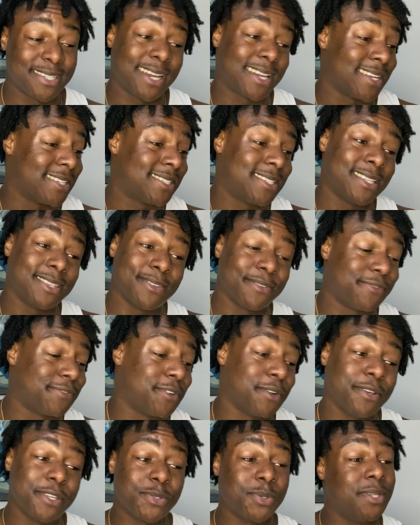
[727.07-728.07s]
Like I said, the
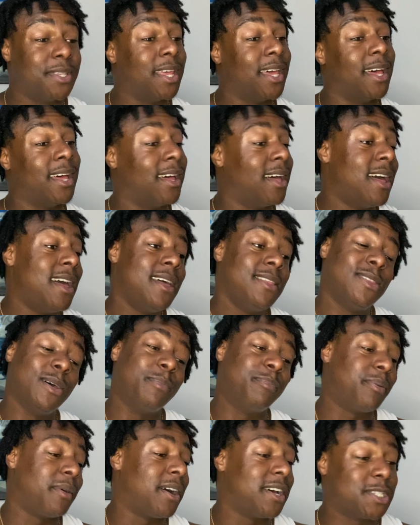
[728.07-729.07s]
flows were there. The
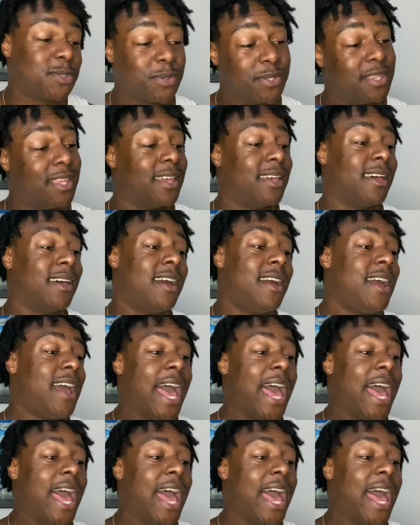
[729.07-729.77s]
bars were there.